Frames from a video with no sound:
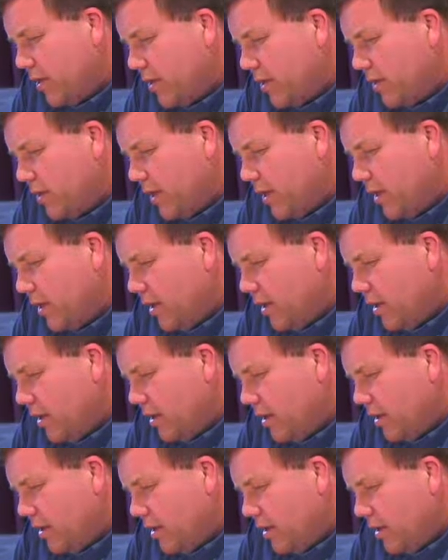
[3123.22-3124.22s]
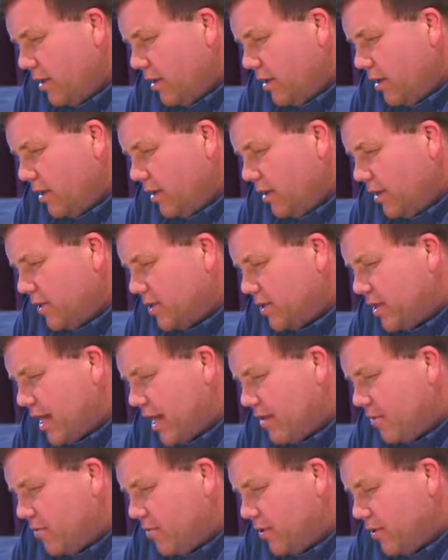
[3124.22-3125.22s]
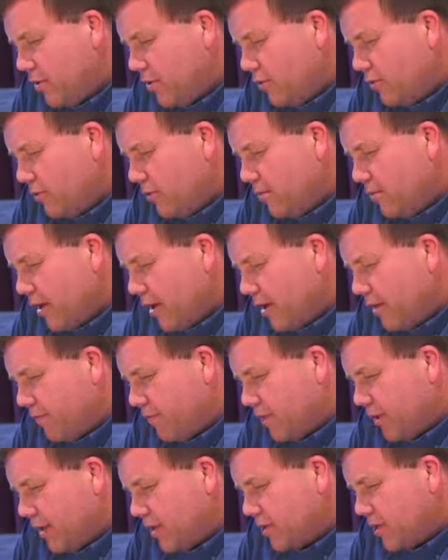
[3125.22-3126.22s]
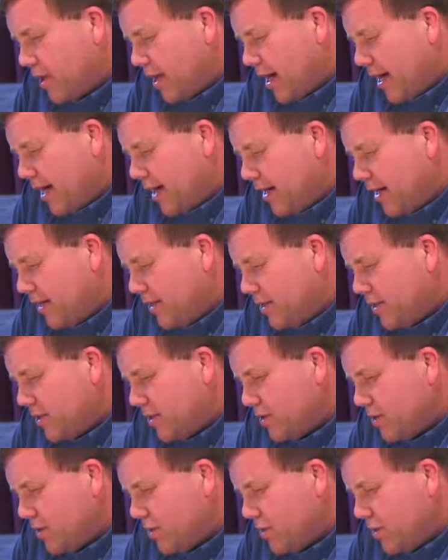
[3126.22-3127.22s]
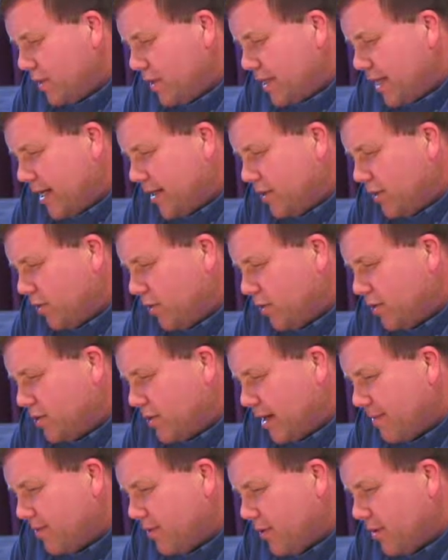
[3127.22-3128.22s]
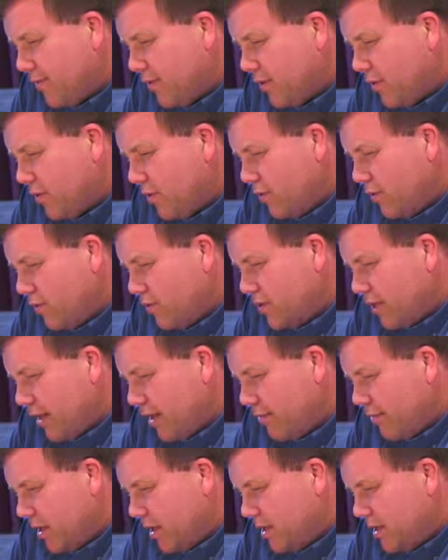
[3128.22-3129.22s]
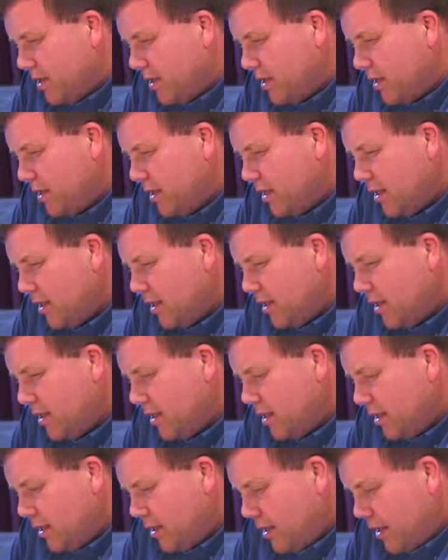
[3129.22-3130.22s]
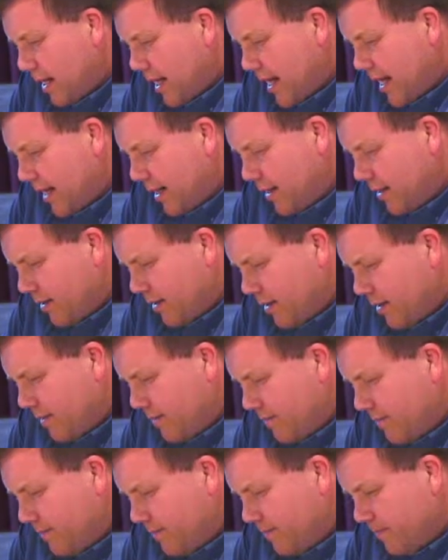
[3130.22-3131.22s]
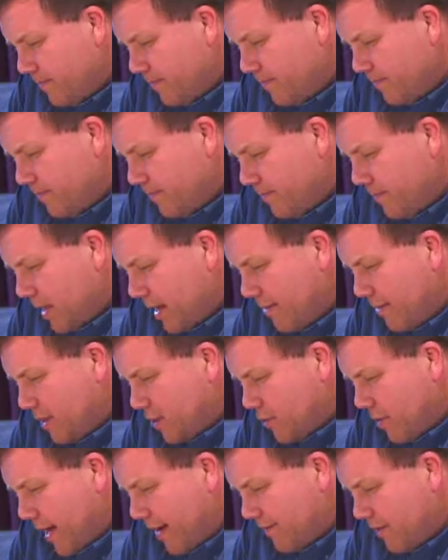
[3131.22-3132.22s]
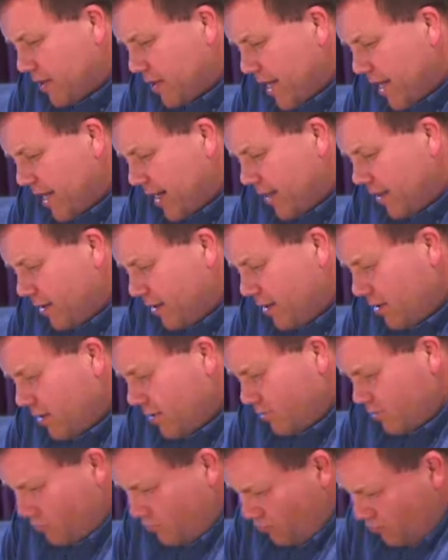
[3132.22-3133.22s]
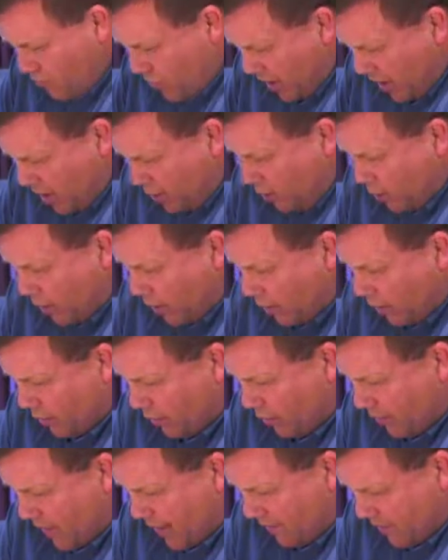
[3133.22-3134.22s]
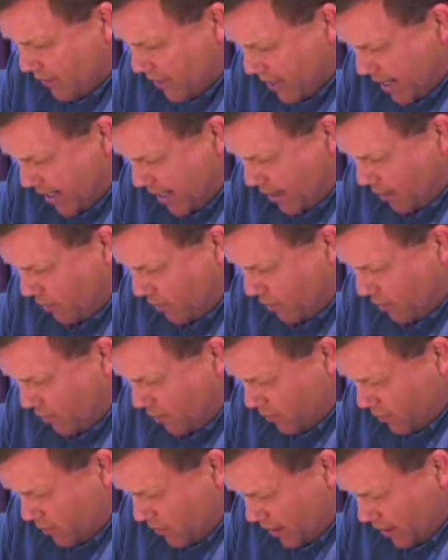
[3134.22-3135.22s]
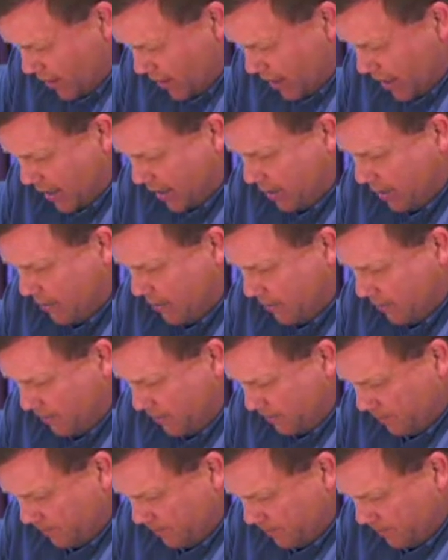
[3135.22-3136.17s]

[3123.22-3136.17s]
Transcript: we know that this table that you've prepared for us, God, it's we take the Lord's Supper even though there's enemies, and uh, that means we have to take it in the world. We have to take it in the kingdom,